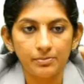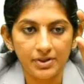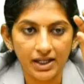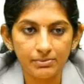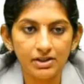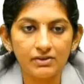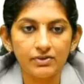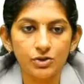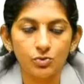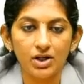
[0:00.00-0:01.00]
Primary
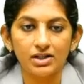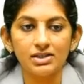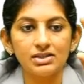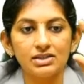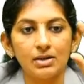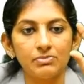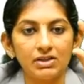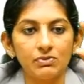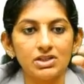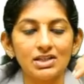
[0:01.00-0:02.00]
V U R is
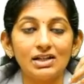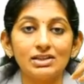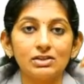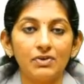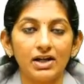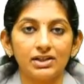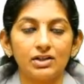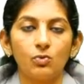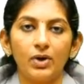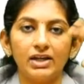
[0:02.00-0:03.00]
something which is a risk
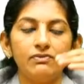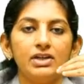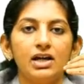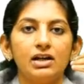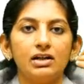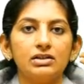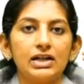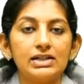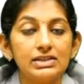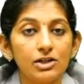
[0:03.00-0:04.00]
factor. Why we are
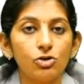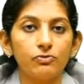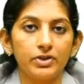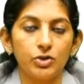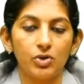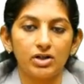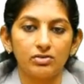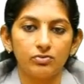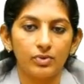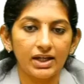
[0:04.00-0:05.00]
concerned of V U R?
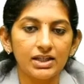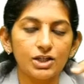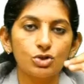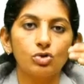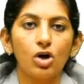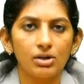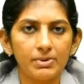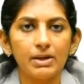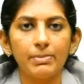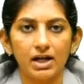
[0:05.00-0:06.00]
Why there should not
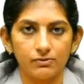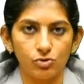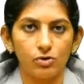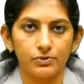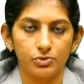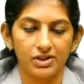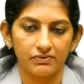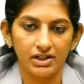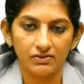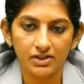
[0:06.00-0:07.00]
be a backflow of urine?
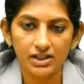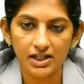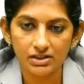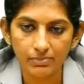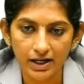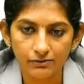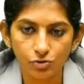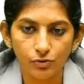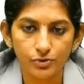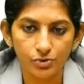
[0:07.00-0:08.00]
Whenever there is
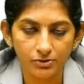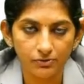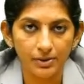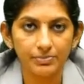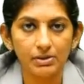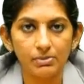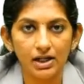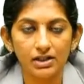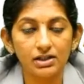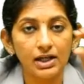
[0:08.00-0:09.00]
backflow of urine from the
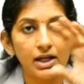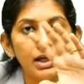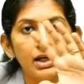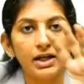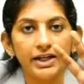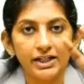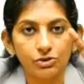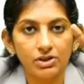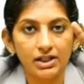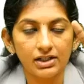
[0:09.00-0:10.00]
bladder
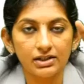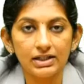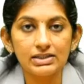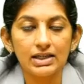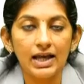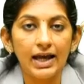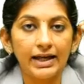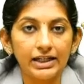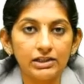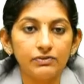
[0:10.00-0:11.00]
into the kidneys,
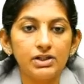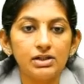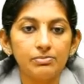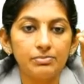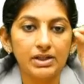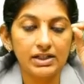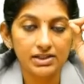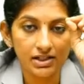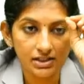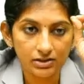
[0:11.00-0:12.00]
it will it
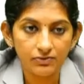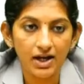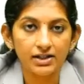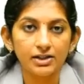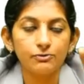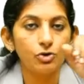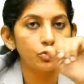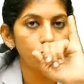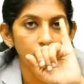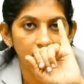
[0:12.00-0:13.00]
is a risk factor for
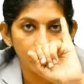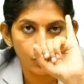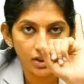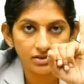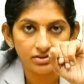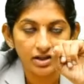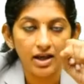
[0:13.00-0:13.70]
U T I one.